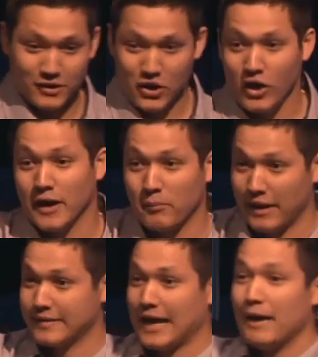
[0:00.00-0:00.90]
it along, and
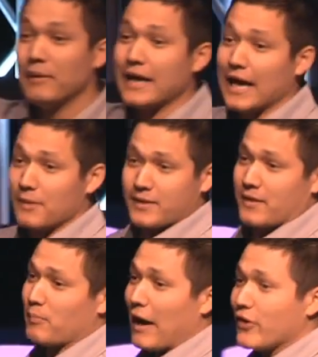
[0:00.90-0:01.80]
by the time it got up to
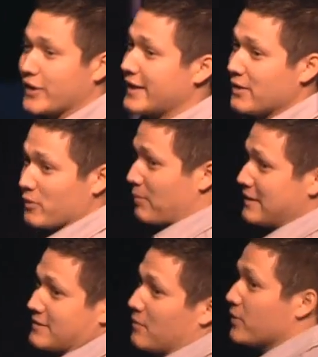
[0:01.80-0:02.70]
the balcony, it would
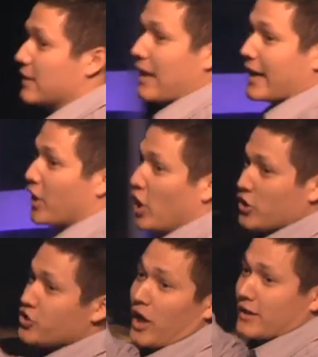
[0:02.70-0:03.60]
be something like,
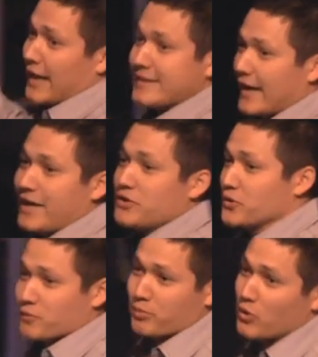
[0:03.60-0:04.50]
John likes
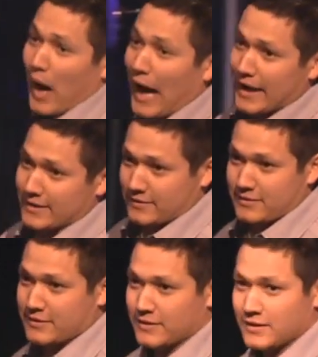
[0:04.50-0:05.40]
angels' blue
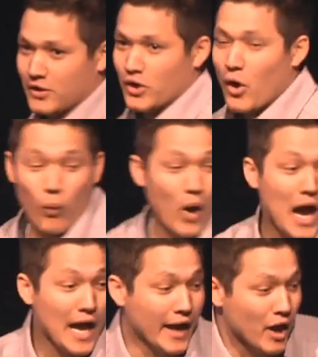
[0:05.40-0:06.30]
eyes.
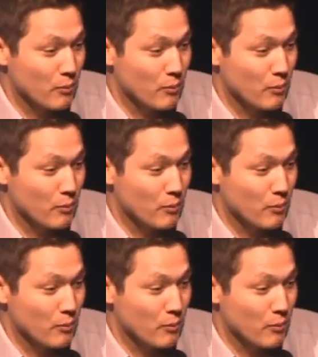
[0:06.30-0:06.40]
Why?